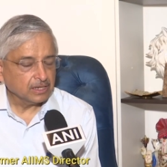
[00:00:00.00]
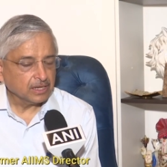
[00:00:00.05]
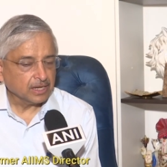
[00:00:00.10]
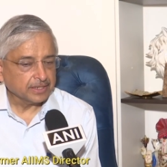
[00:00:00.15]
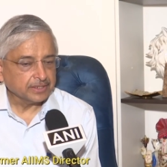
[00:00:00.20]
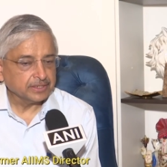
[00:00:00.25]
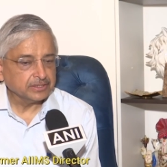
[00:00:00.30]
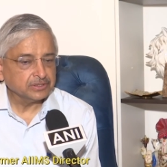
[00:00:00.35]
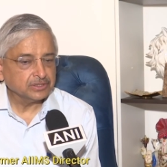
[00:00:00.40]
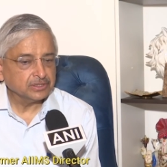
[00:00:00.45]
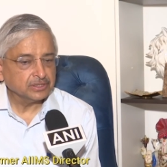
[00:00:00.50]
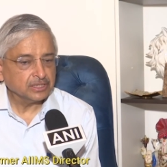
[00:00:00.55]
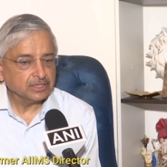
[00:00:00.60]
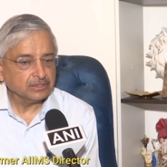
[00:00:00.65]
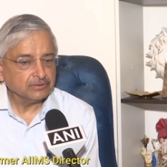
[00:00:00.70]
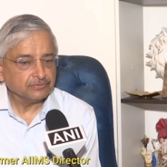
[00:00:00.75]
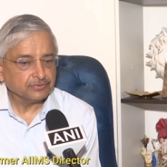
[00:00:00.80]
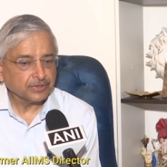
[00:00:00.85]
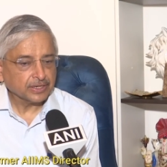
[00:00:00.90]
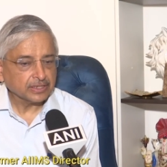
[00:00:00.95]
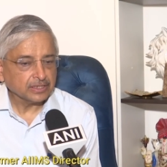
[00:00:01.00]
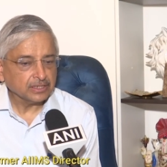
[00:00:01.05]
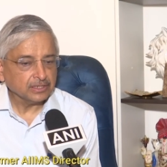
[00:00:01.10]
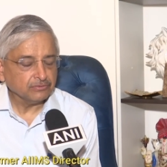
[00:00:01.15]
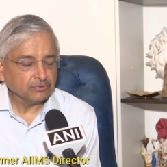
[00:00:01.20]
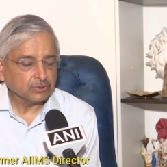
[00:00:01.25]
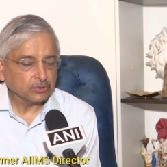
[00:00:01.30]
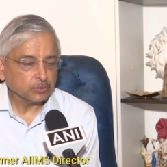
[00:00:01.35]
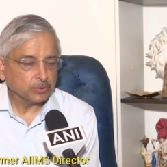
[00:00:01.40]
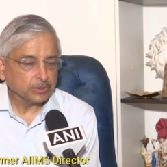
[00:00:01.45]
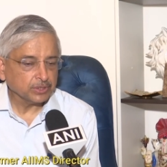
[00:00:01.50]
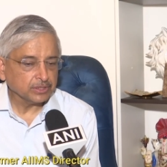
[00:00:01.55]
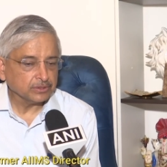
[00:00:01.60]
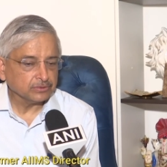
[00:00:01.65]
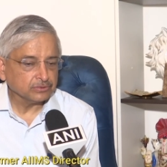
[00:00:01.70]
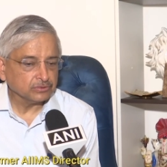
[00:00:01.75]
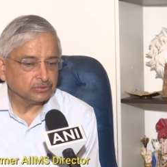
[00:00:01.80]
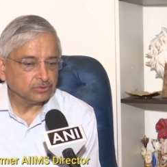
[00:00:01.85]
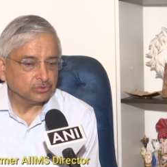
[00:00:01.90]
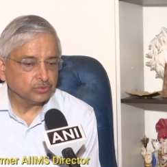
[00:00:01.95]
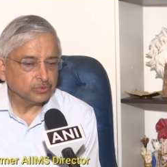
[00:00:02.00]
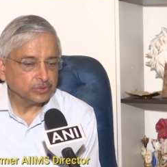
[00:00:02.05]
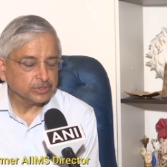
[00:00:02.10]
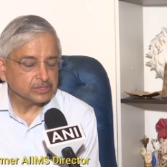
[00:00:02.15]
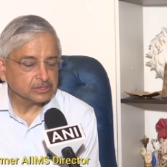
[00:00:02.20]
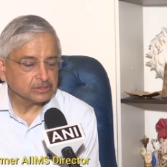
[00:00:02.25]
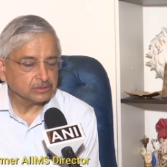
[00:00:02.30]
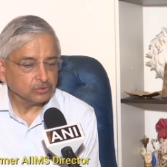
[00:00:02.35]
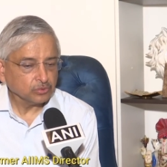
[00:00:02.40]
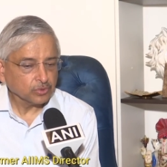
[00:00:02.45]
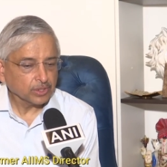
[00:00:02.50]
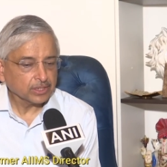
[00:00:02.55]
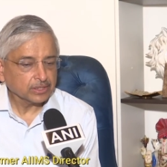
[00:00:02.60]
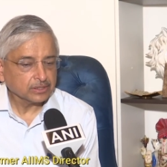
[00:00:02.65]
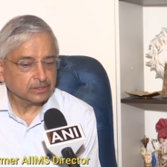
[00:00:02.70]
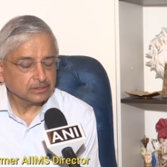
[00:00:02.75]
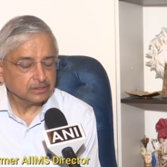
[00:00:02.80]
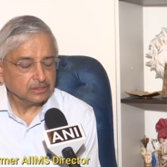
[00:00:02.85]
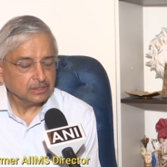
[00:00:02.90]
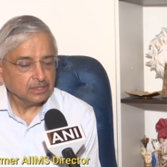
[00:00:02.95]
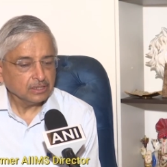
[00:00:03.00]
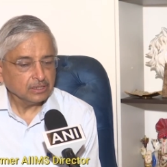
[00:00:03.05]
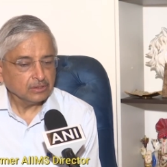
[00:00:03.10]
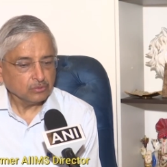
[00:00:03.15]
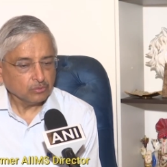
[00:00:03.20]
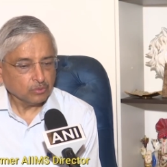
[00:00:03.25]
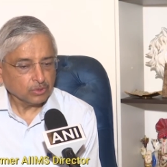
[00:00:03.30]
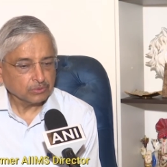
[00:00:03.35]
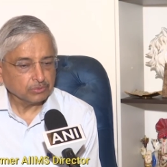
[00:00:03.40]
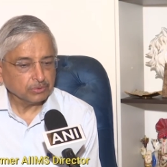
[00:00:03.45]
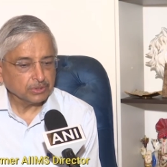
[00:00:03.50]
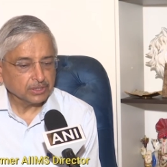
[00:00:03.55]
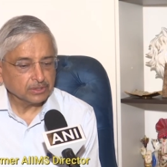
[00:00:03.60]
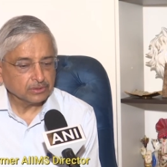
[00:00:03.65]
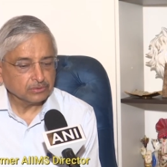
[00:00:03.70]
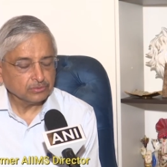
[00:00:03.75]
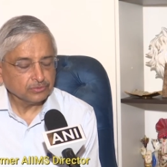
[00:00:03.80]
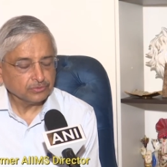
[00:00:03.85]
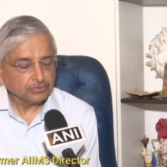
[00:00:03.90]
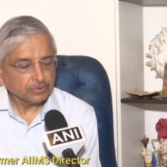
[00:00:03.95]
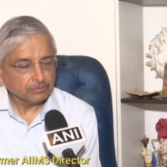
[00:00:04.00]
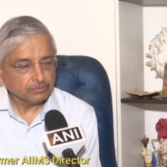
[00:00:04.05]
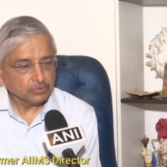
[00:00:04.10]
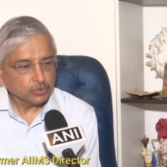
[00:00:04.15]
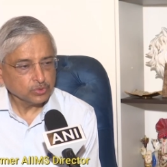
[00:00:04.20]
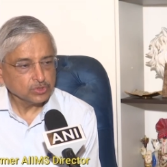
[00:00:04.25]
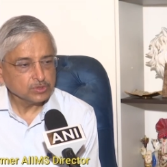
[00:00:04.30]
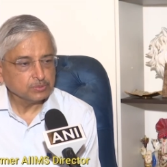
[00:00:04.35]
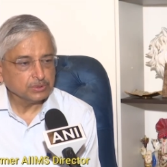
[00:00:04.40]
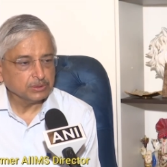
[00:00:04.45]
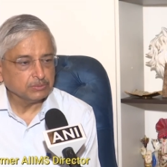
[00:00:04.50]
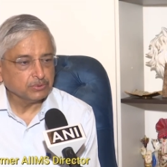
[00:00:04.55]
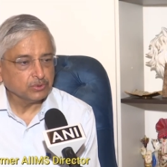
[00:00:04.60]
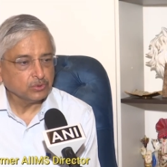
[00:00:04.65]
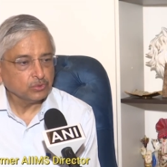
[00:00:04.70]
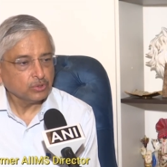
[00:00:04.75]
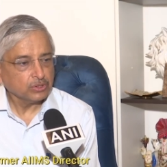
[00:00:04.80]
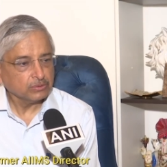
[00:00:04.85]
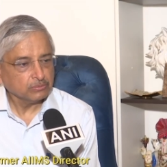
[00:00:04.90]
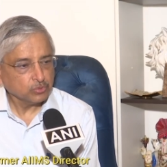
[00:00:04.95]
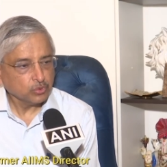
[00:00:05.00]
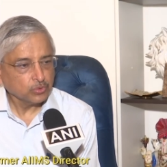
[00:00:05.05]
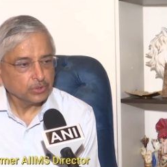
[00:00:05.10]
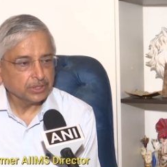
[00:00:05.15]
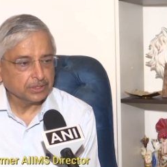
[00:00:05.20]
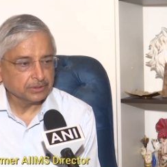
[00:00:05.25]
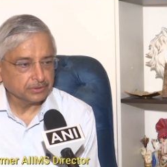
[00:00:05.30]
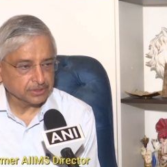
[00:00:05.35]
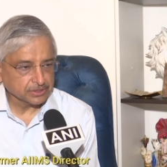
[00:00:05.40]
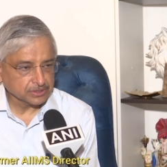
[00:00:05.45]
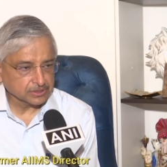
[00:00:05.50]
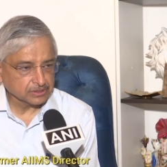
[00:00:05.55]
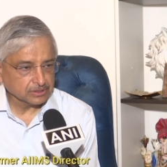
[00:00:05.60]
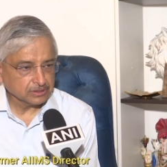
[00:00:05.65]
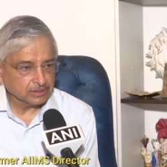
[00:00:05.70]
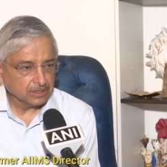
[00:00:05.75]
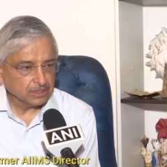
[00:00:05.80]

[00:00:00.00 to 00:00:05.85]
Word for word: And I think then finally, what we need to do is look at what we can do from those people who are more at risk